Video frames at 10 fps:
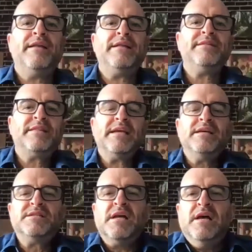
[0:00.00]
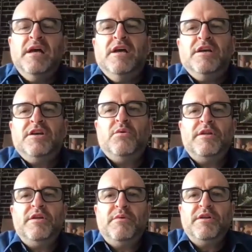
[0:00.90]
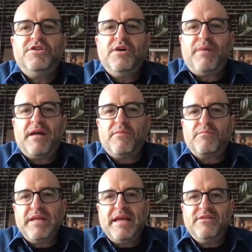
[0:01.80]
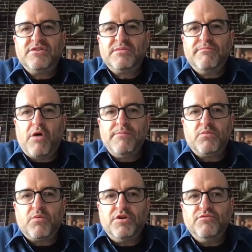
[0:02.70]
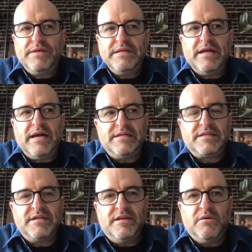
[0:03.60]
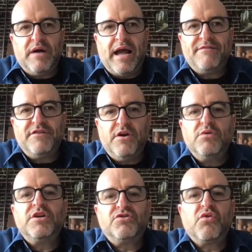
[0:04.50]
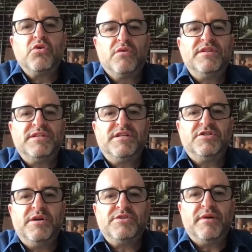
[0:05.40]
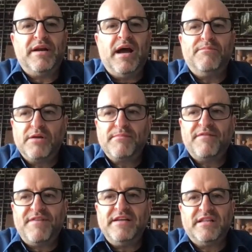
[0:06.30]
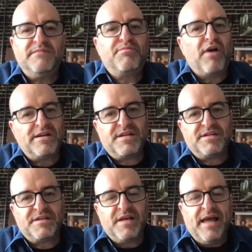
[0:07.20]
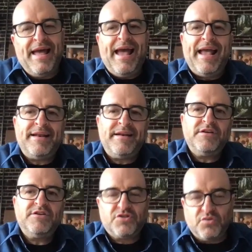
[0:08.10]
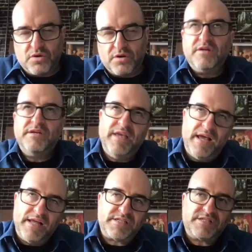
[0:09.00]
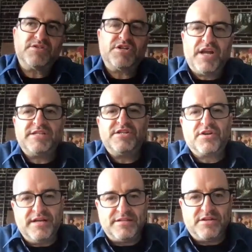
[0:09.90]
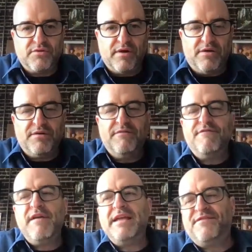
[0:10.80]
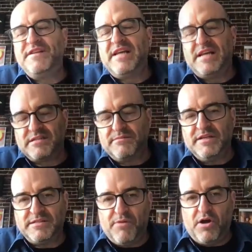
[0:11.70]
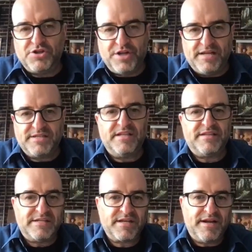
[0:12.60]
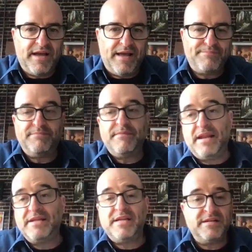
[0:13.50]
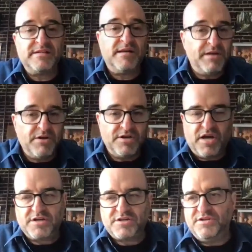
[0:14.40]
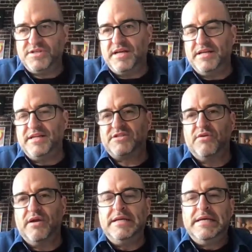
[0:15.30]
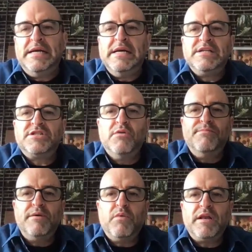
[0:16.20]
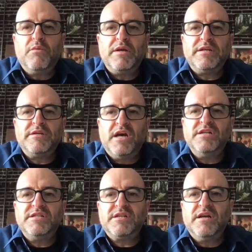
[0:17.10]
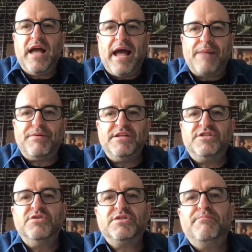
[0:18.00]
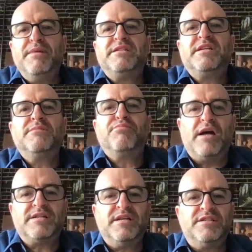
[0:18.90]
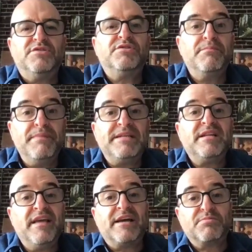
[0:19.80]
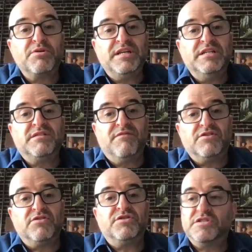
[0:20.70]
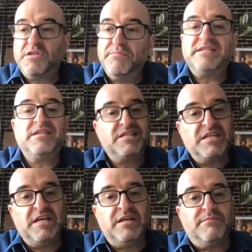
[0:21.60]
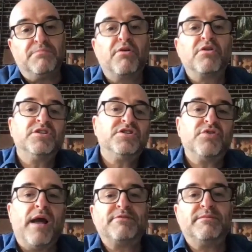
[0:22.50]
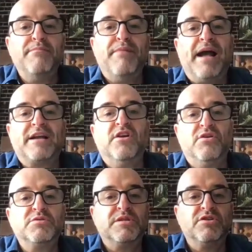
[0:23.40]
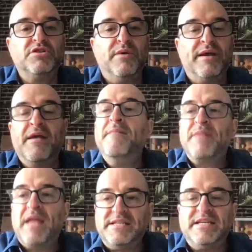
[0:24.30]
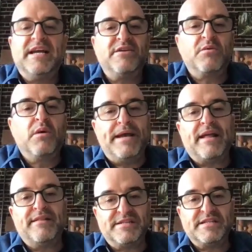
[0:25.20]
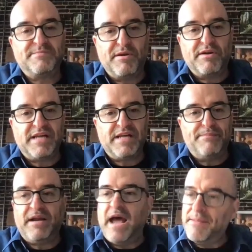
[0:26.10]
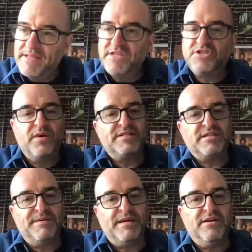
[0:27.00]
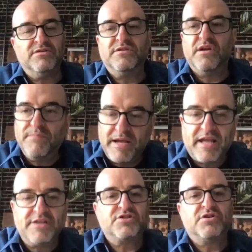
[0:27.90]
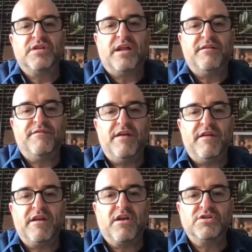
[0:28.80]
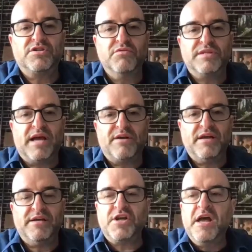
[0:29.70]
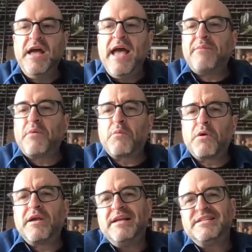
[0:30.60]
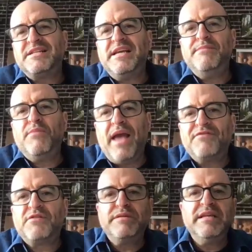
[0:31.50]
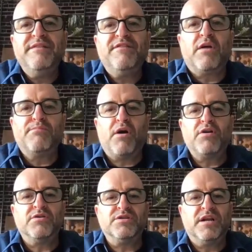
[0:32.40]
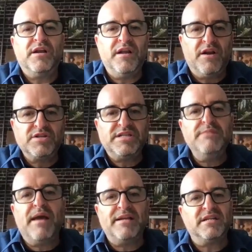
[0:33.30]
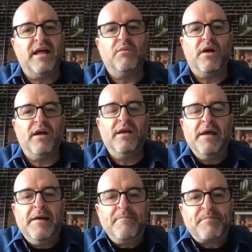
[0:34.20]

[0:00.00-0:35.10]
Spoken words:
And the thing is, when you jump out of a plane, there's a moment where you realize, I have no control over the situation right now. I'm putting my faith in the process. And sure, yes, there's a chance you're going to hit the ground. Infinitesimally small chance that that's going to happen. And it didn't. I'm here to talk to you today. That's great. So, but what does happen is you submit to the process. You submit to the expertise of others. You submit to the team. The person strapped to my back knows what they're doing. And together we're making this experience happen. I made the choice to be here. They're making sure that it goes through without a hitch. And when we're working as a team, we have to believe in our partners and our teammates in that way.